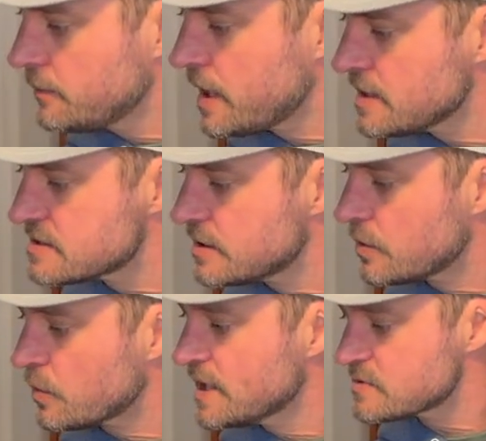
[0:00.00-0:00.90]
pasta,
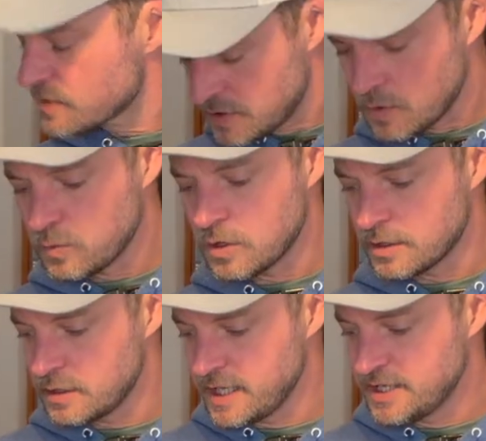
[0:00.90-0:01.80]
rinse with cold
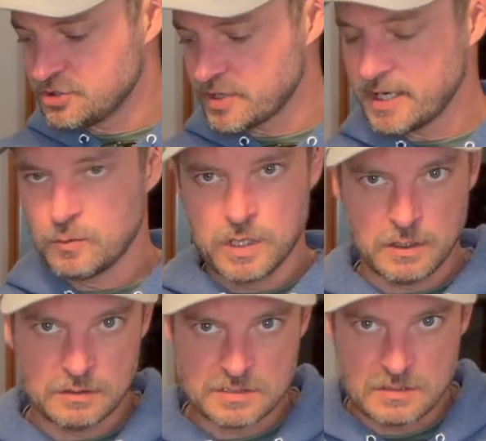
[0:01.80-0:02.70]
water, and drain
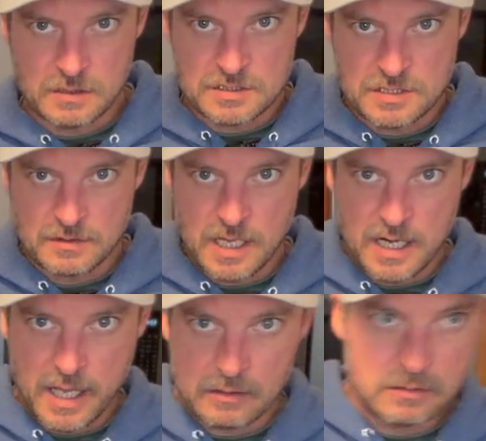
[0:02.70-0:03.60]
well. So let's do that now.